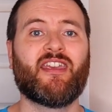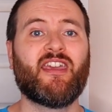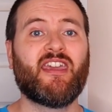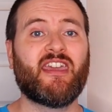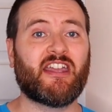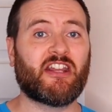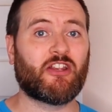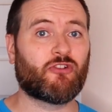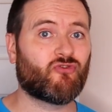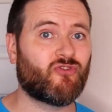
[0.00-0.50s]

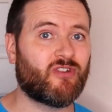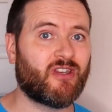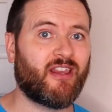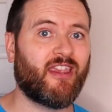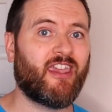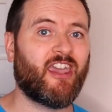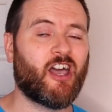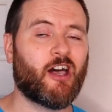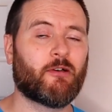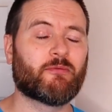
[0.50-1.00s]
and it really
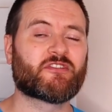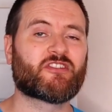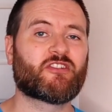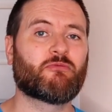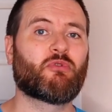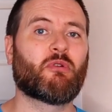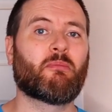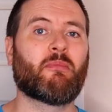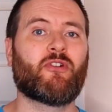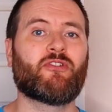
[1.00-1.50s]
helps to
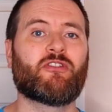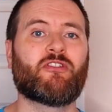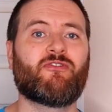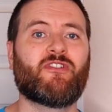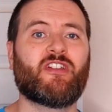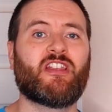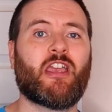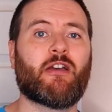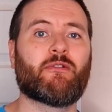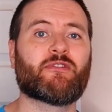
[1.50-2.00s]
promote the
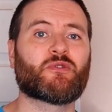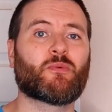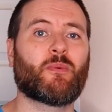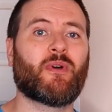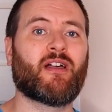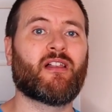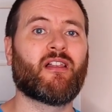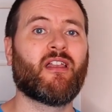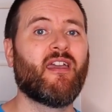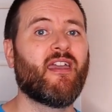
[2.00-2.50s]
video as
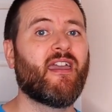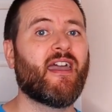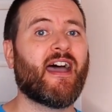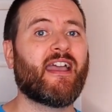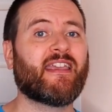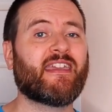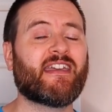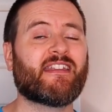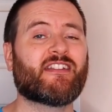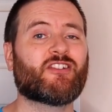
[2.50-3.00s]
well and
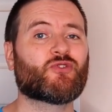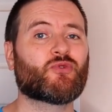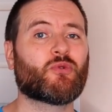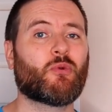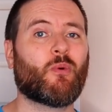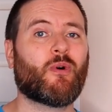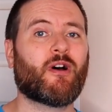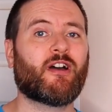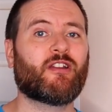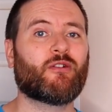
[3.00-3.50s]
get it to a
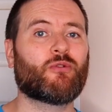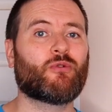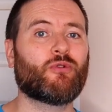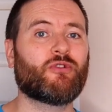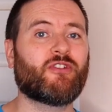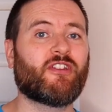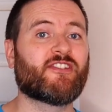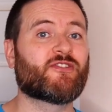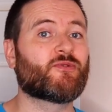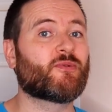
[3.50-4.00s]
wider
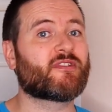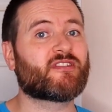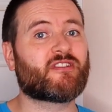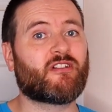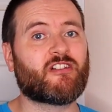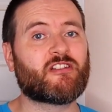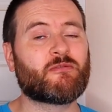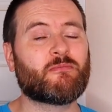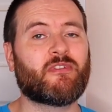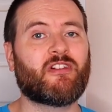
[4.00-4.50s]
audience, which is
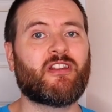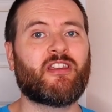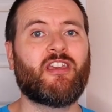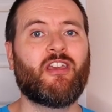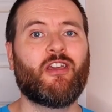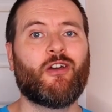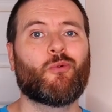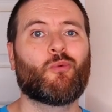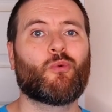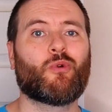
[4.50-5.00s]
ultimately
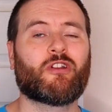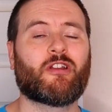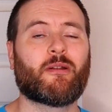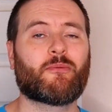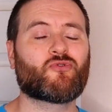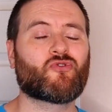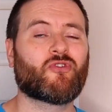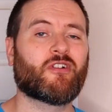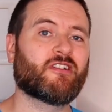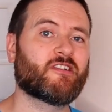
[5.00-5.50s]
what I'm
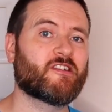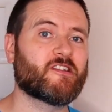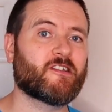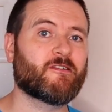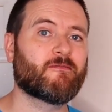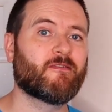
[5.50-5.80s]
trying to do.